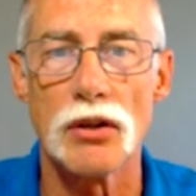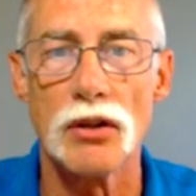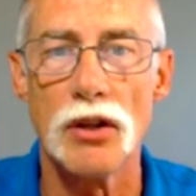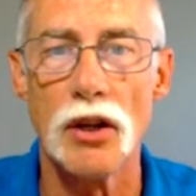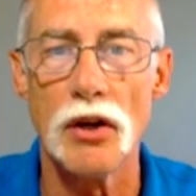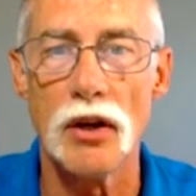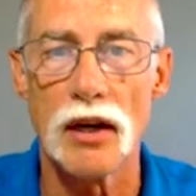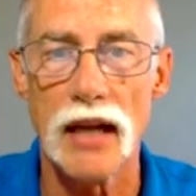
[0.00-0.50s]
lo
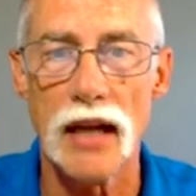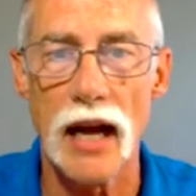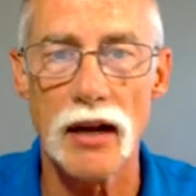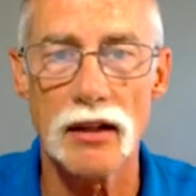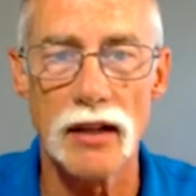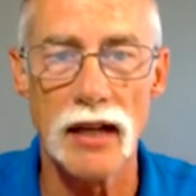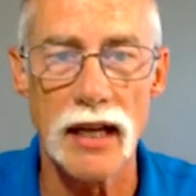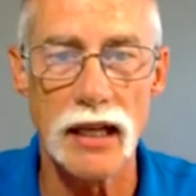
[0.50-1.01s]

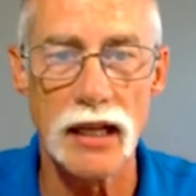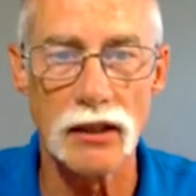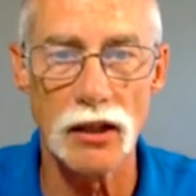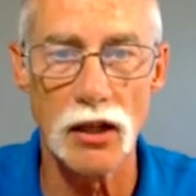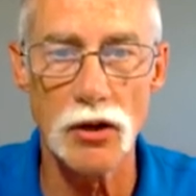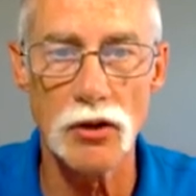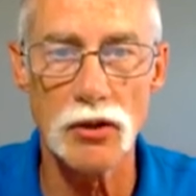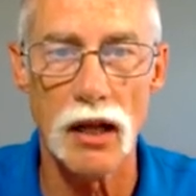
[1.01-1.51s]
calculating
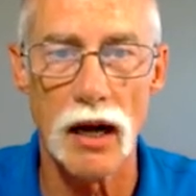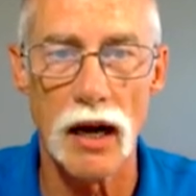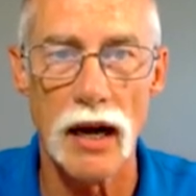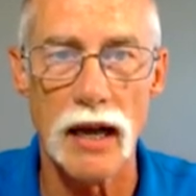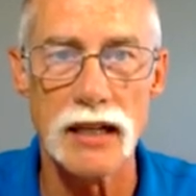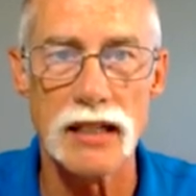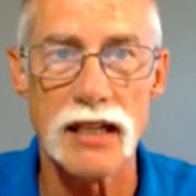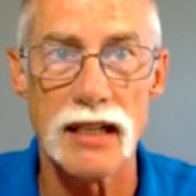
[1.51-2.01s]
load
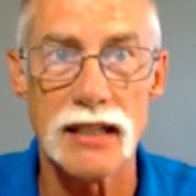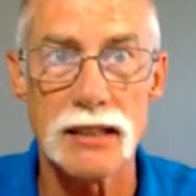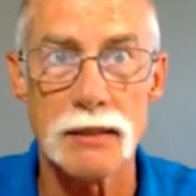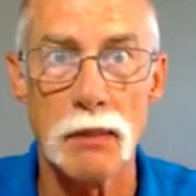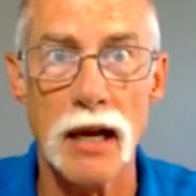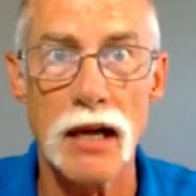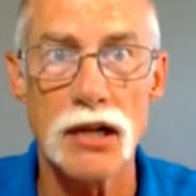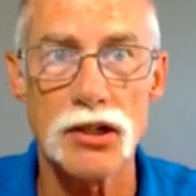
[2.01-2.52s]
lines,
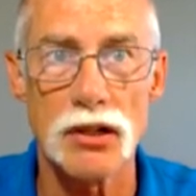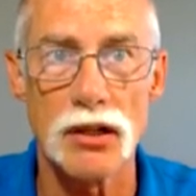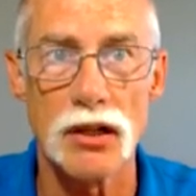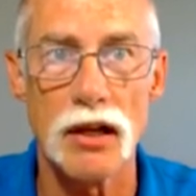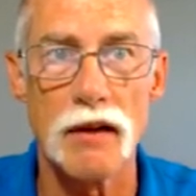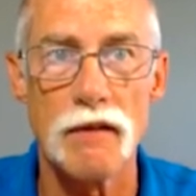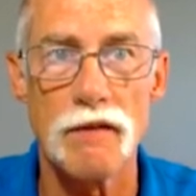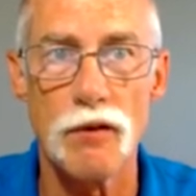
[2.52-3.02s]
especially
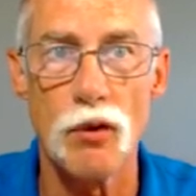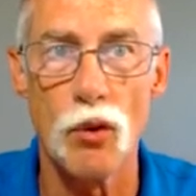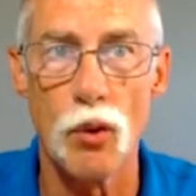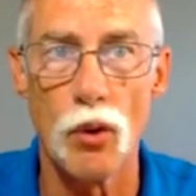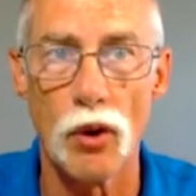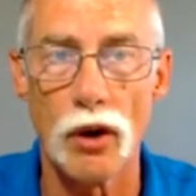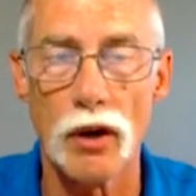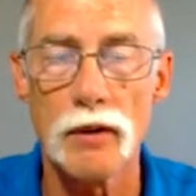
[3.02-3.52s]

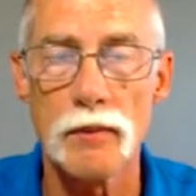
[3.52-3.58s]
for